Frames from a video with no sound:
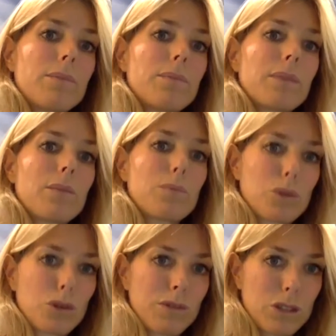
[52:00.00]
improves
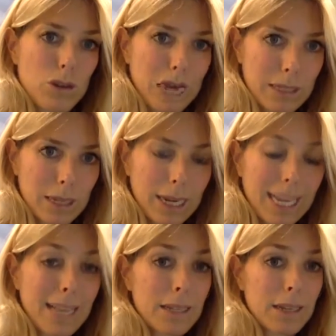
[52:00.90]
dramatically.
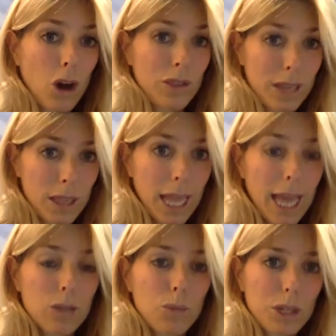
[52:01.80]
On the other hand, we
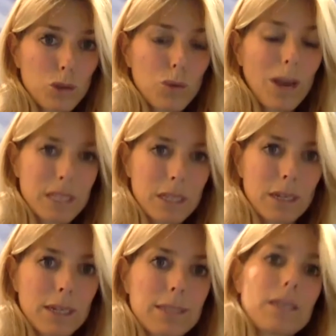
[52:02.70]
do have studies
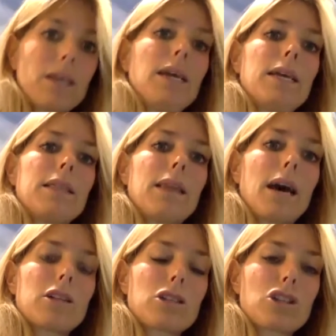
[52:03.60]
that
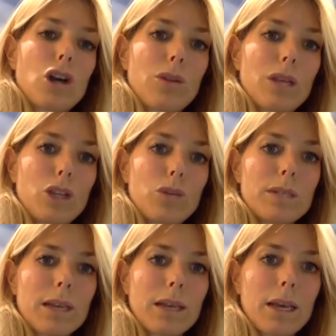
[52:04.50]
show that using
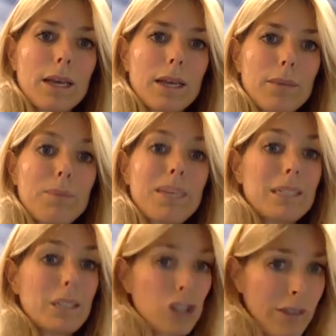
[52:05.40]

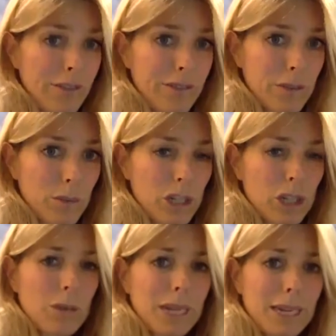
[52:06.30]
PDGF, which is a
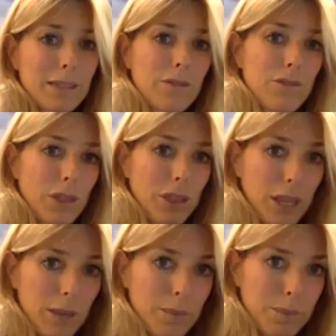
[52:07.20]
completely different thing,
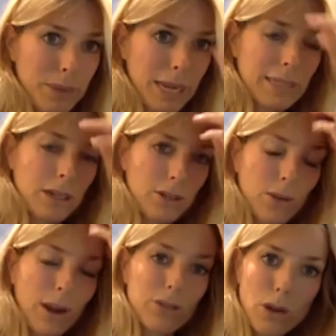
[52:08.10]

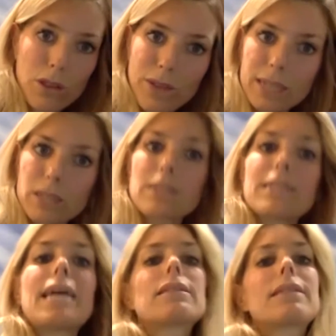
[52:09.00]
platelet-derived growth factors,
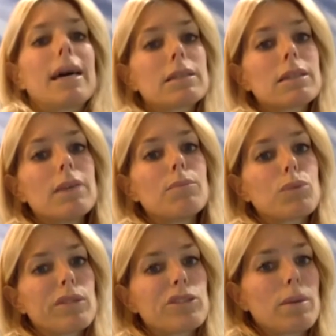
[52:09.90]
yes, that improves
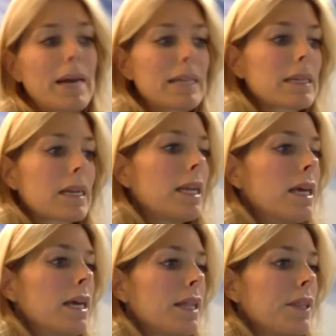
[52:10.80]
dramatically
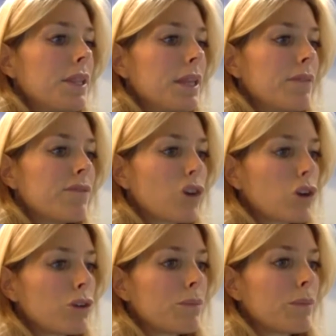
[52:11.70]
the
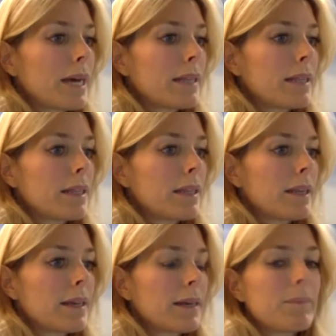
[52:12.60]
volume and the
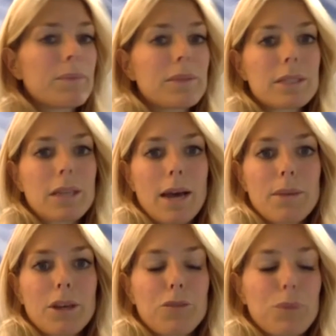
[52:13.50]
timing
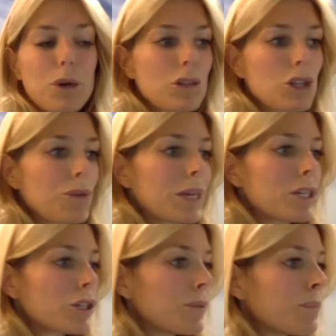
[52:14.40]
of bone regeneration.